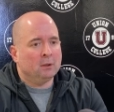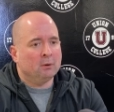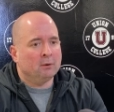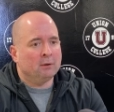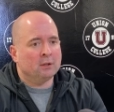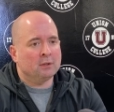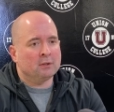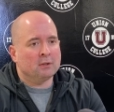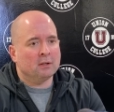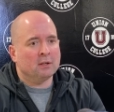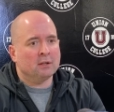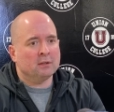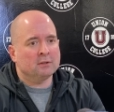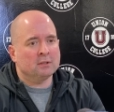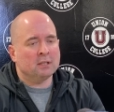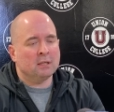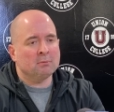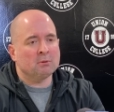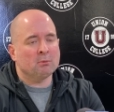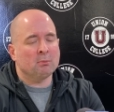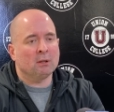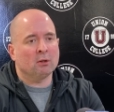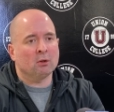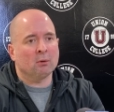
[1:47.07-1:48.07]
you know, there, there
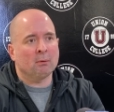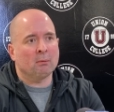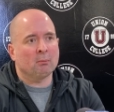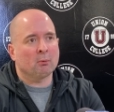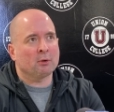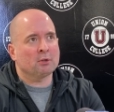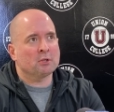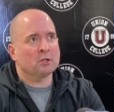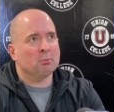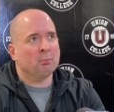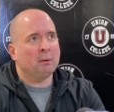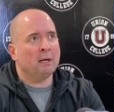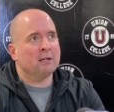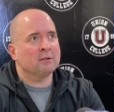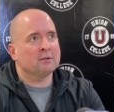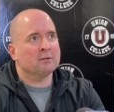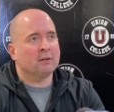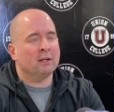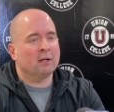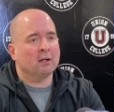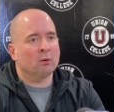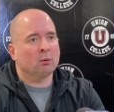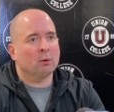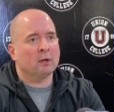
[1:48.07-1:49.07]
seems to be a little bit more space
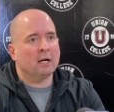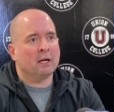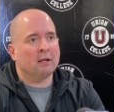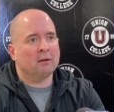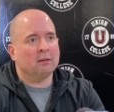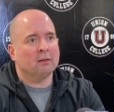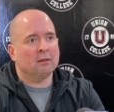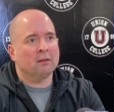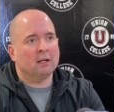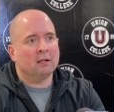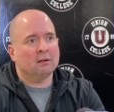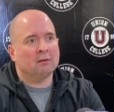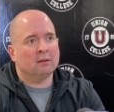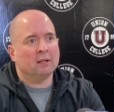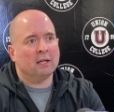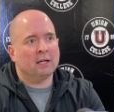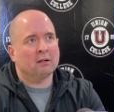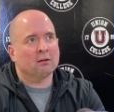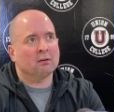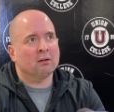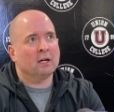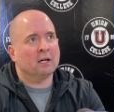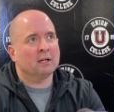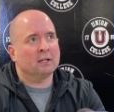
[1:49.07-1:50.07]
there where I, they, they
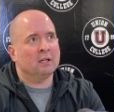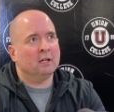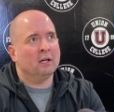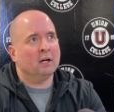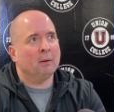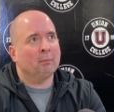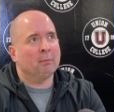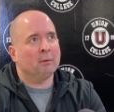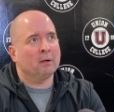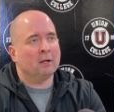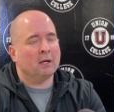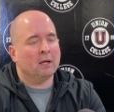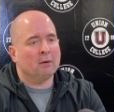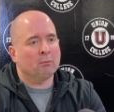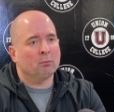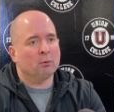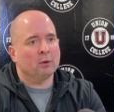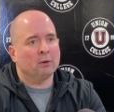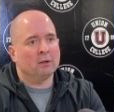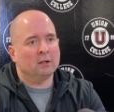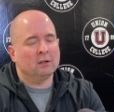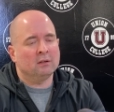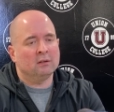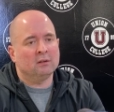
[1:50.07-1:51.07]
clog you up and, and
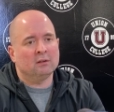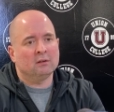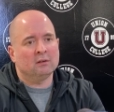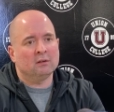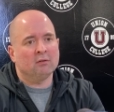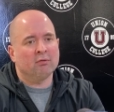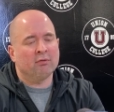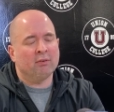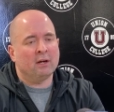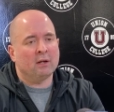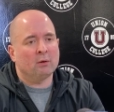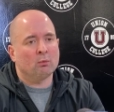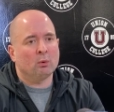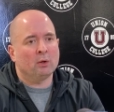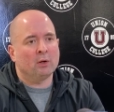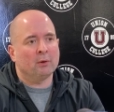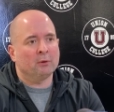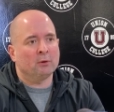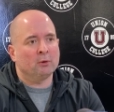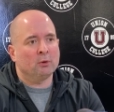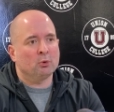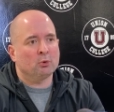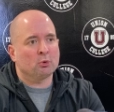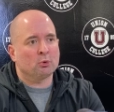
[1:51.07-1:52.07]
really defend well
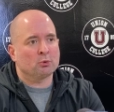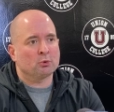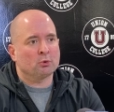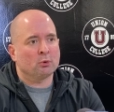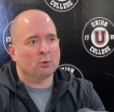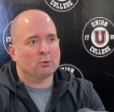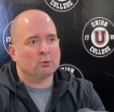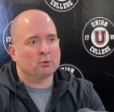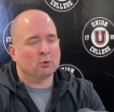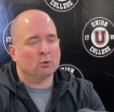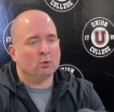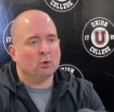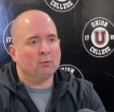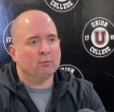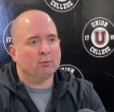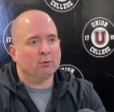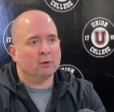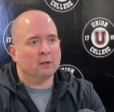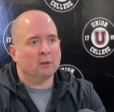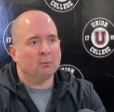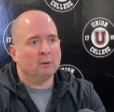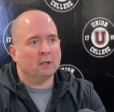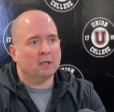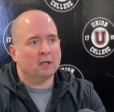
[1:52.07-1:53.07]
in the neutral zone. So
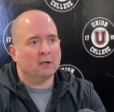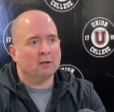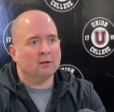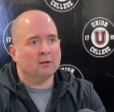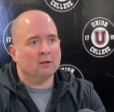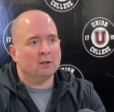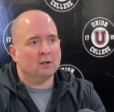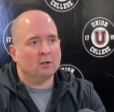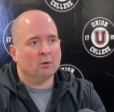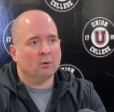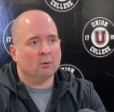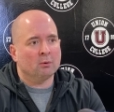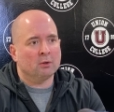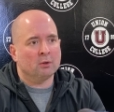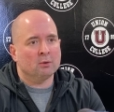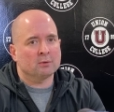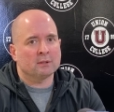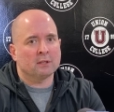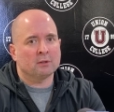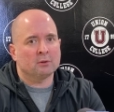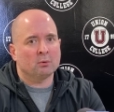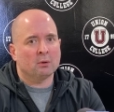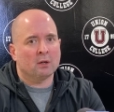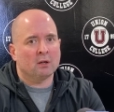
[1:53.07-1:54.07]
hopefully we can, you know, use
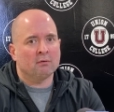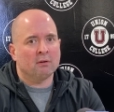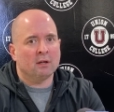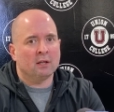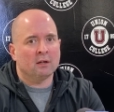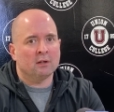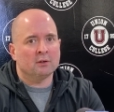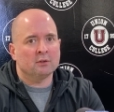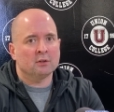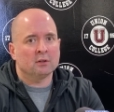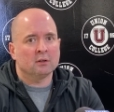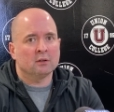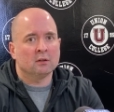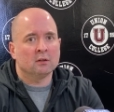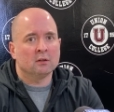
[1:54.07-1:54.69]
that to our advantage.